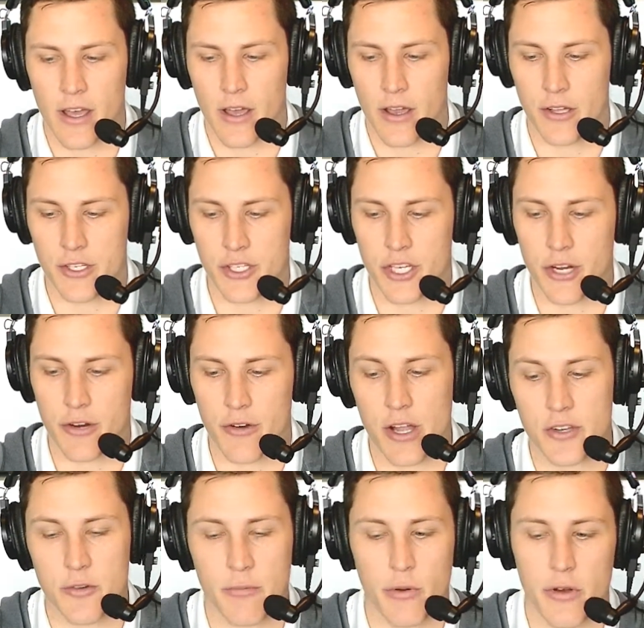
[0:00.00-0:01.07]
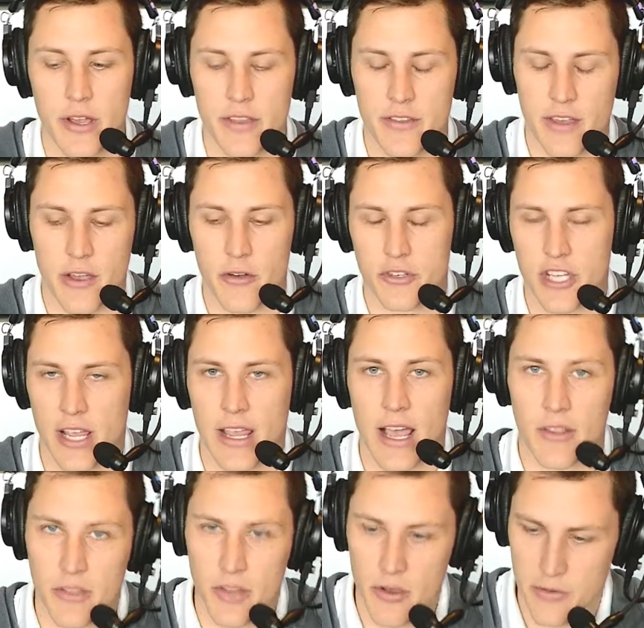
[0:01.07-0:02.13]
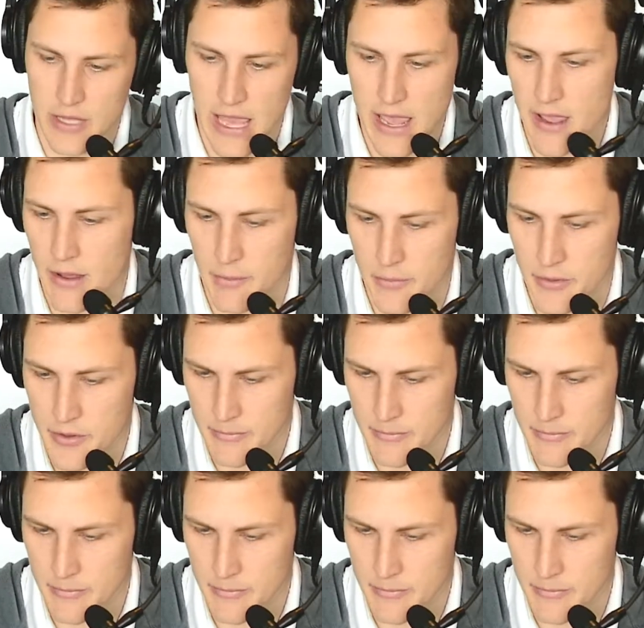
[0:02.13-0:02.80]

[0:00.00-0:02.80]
cheer on your boys and go check out those games.